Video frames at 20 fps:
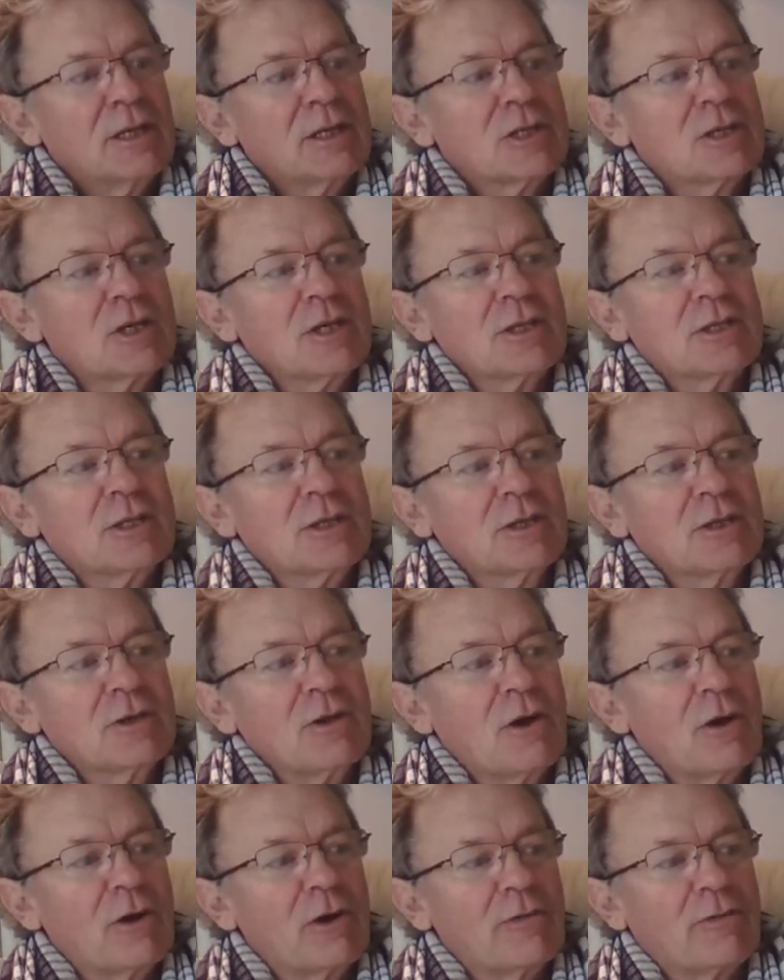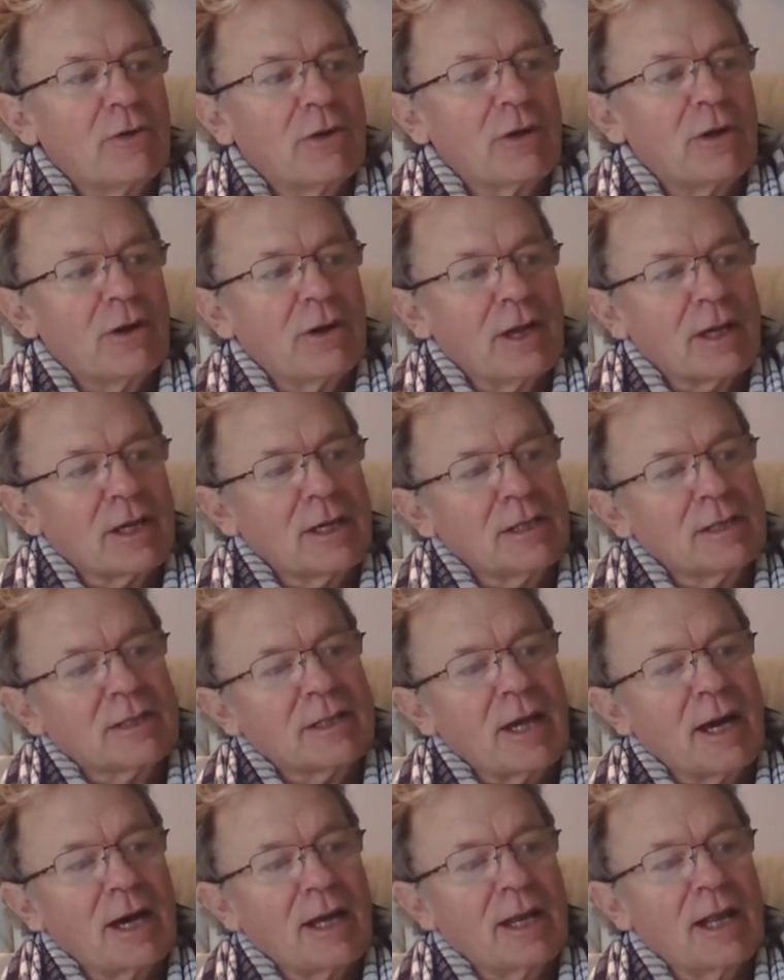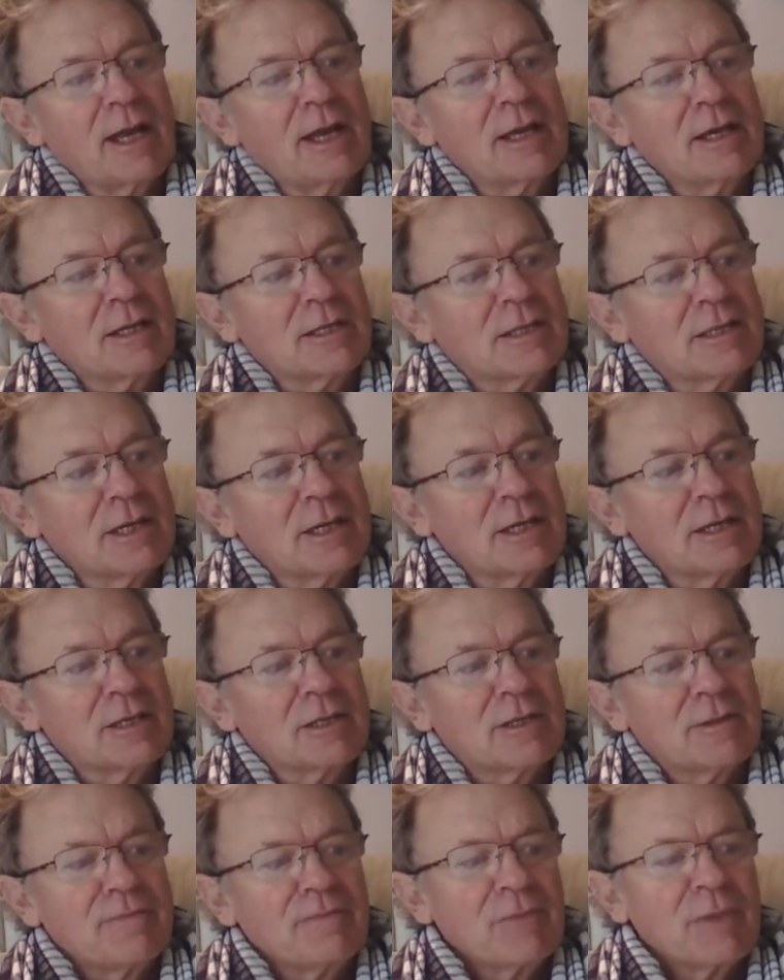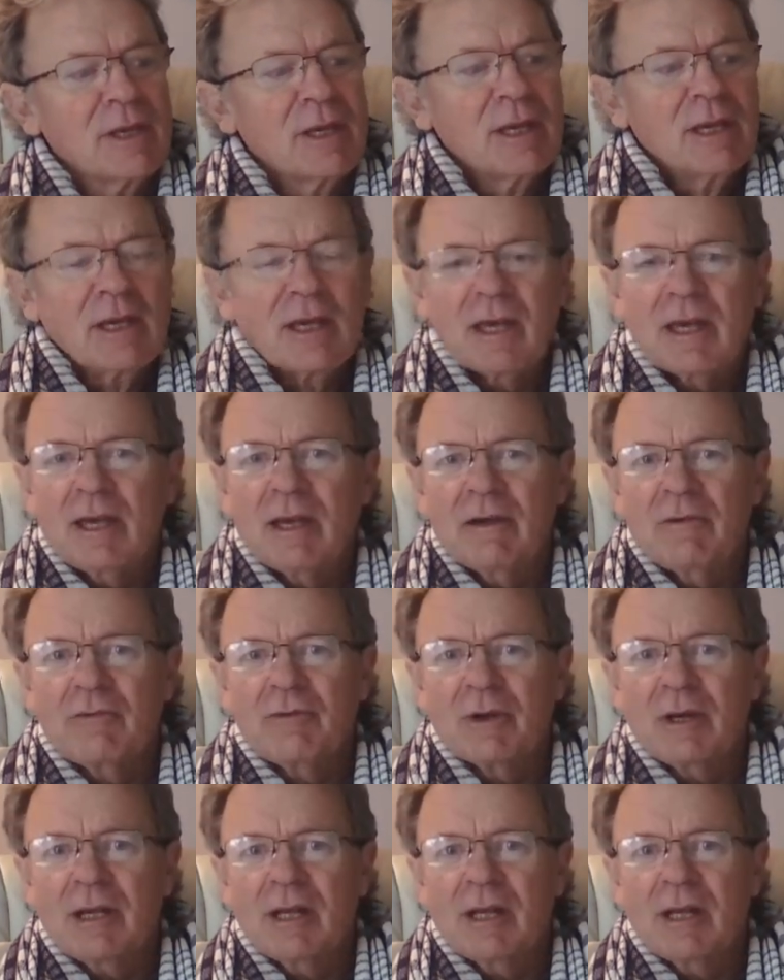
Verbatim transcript: Jason of Rangitane says, Every